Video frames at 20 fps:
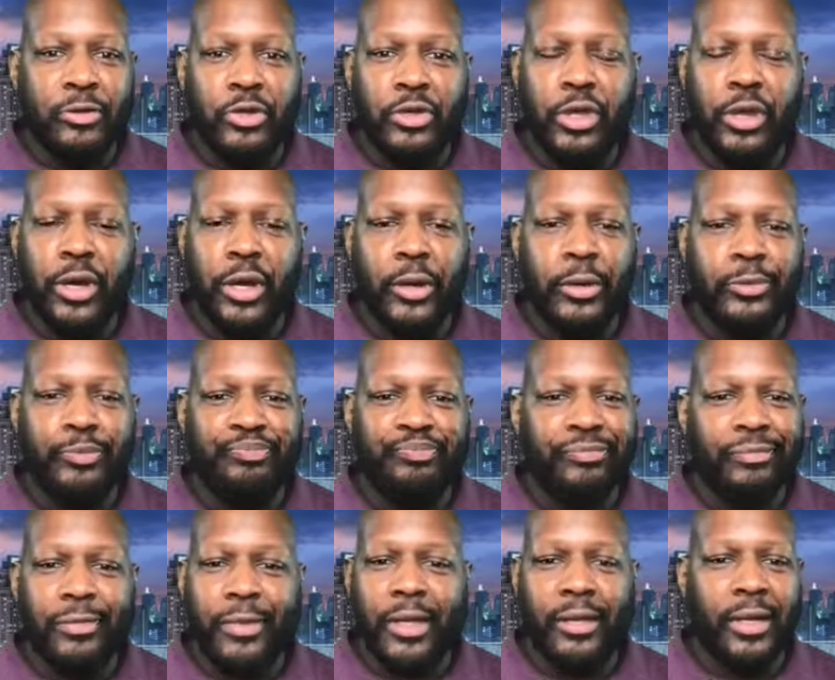
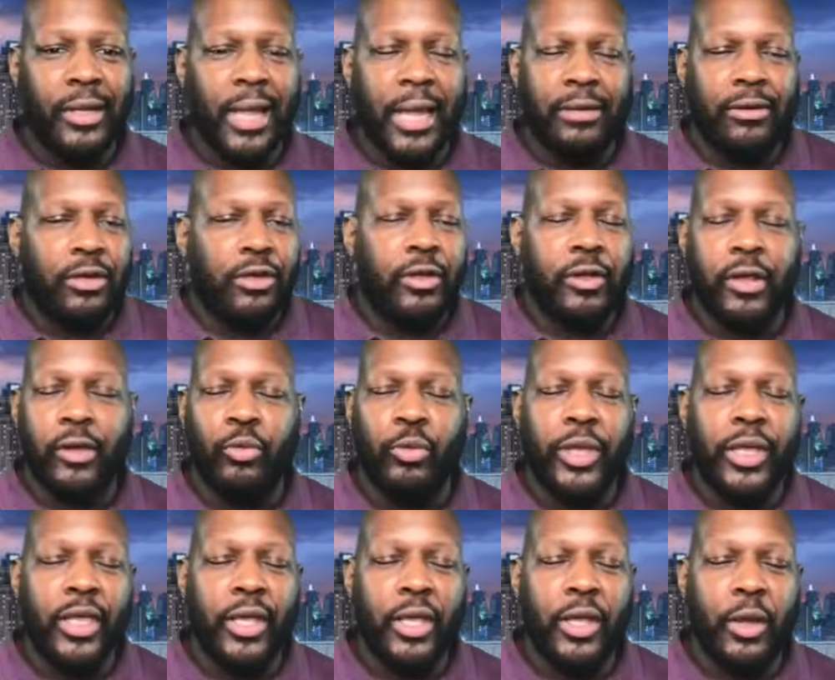
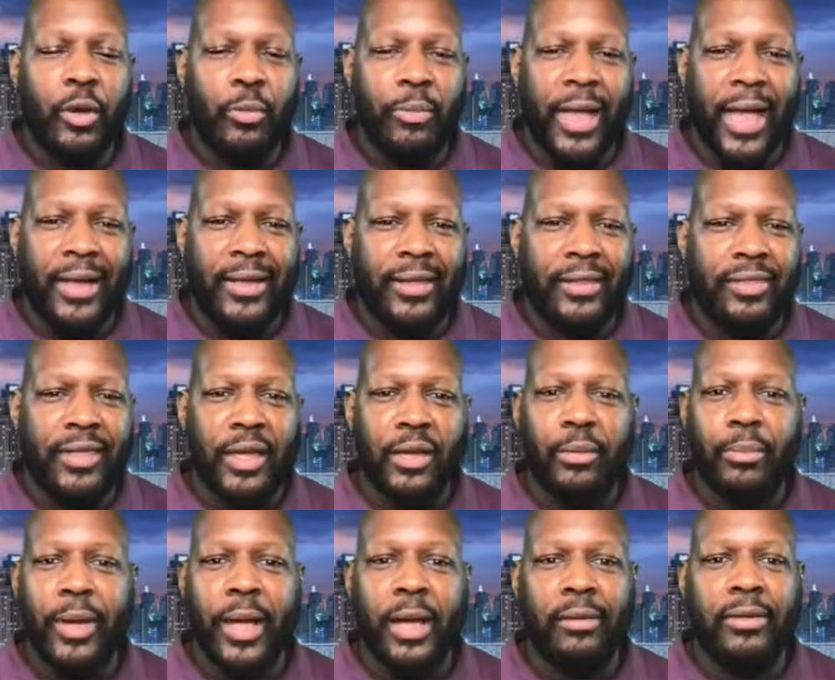we can go back and
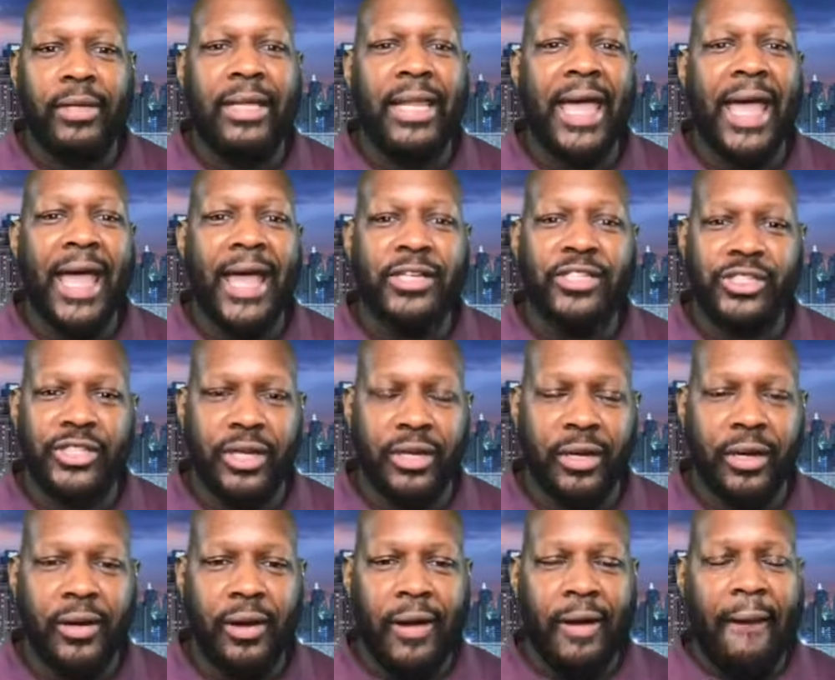think about last
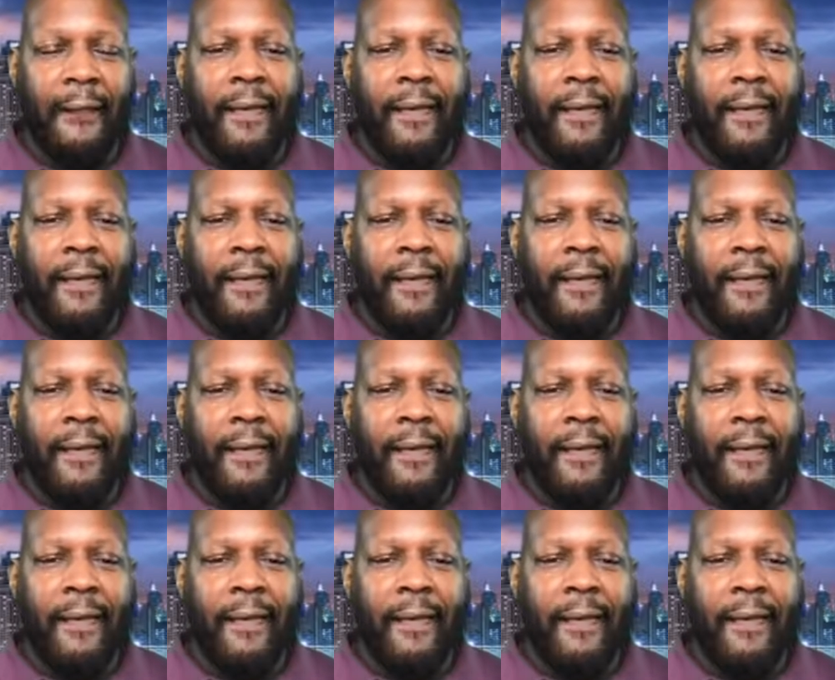year.